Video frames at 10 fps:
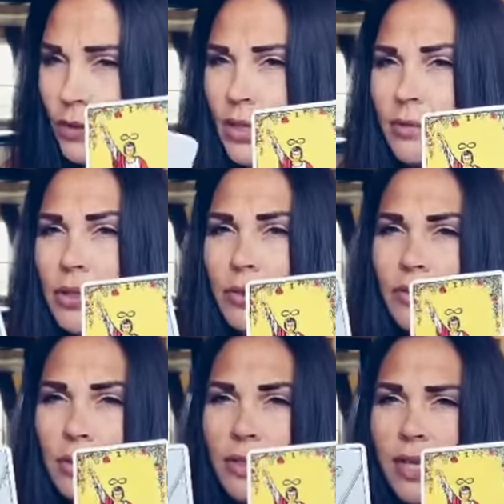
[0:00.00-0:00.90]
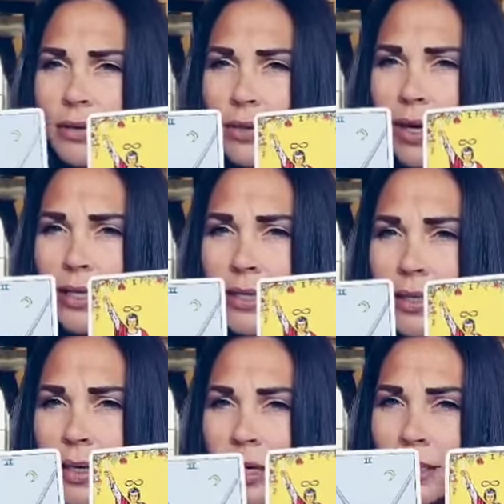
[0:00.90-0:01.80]
You have the Two of Swords out
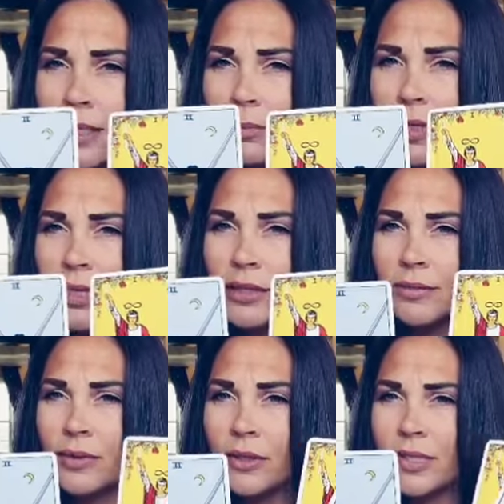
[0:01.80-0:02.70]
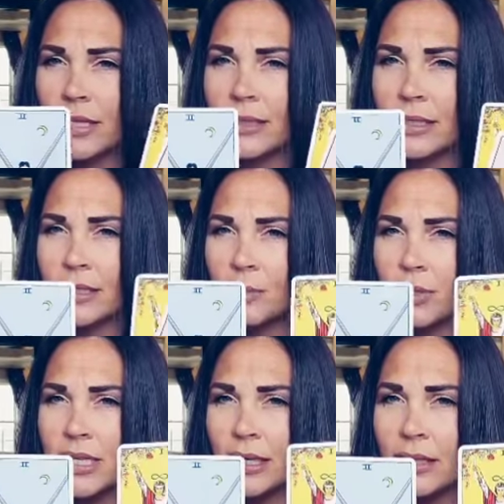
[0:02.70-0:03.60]
twice. Somebody feels like they need to
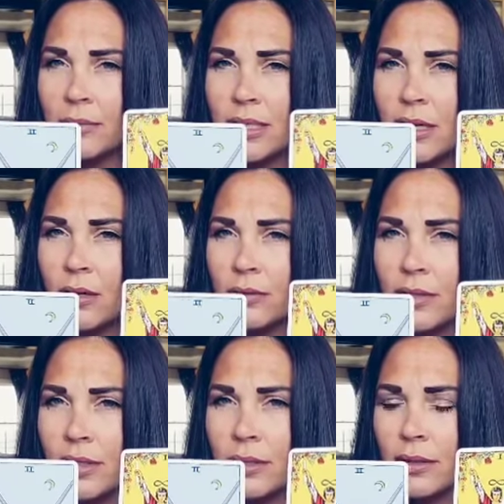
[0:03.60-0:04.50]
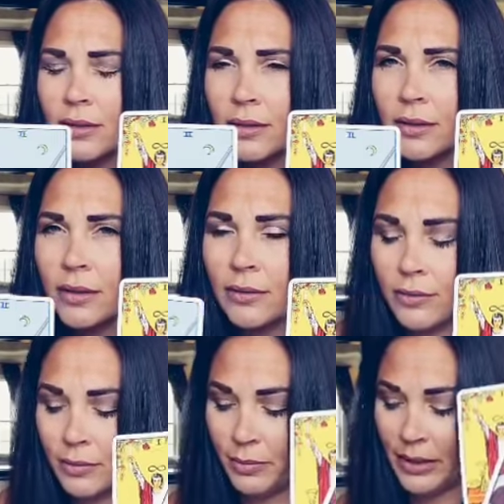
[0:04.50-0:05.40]
protect themselves
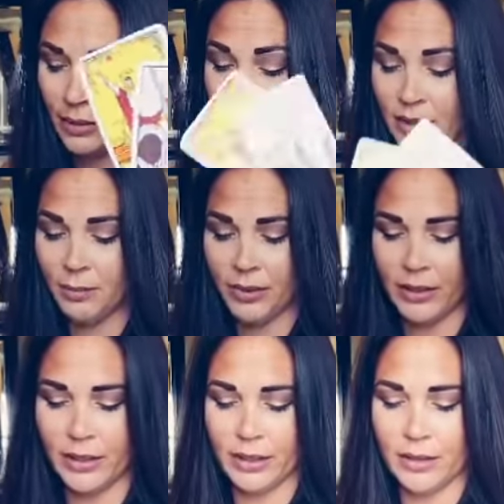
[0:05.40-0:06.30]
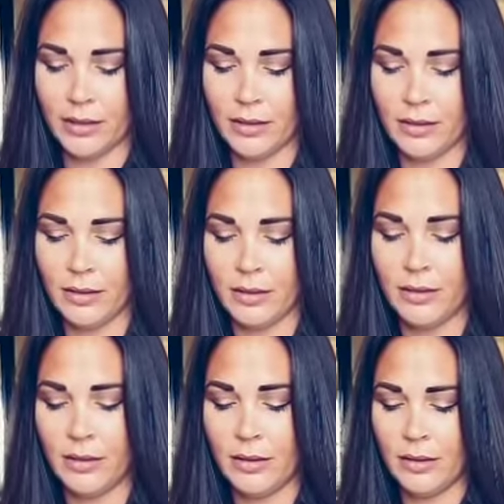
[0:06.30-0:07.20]
from being manipulated.
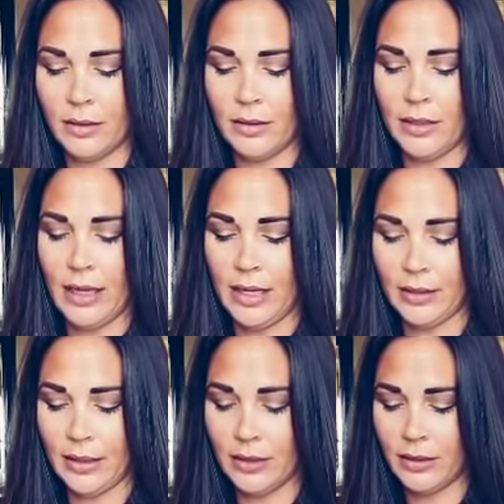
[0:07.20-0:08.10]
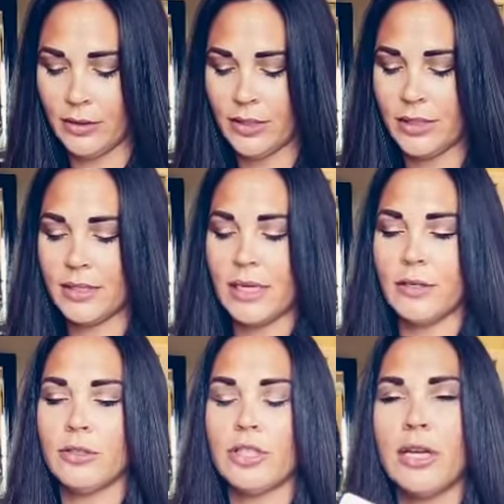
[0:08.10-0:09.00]
And then there's this
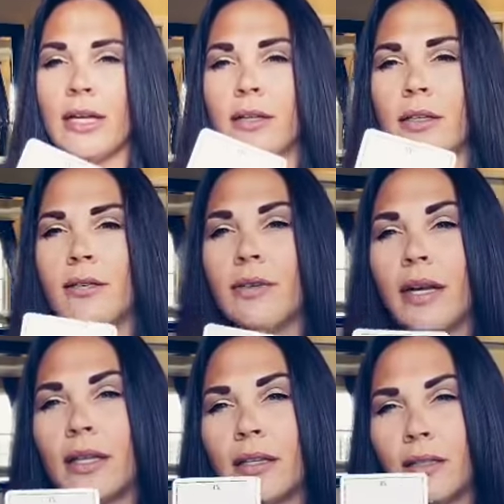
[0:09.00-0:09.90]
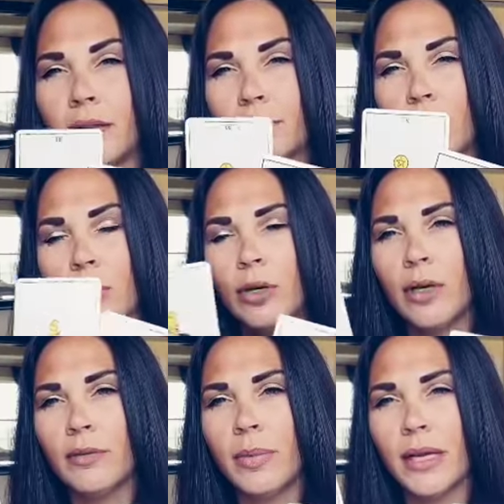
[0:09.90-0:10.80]
energy, I clarified, the Four
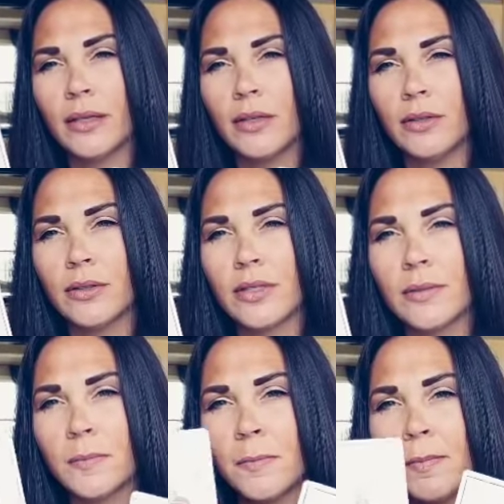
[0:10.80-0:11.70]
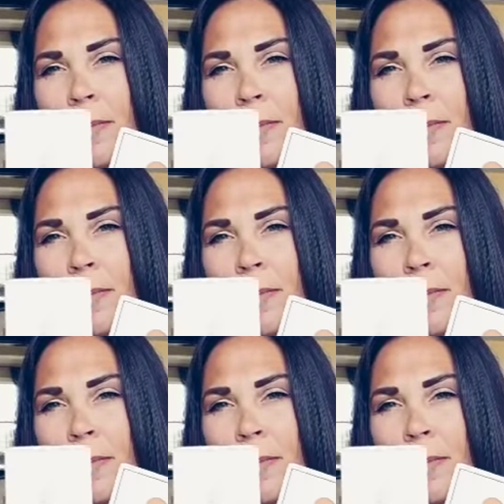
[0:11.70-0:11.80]
of Pentacles,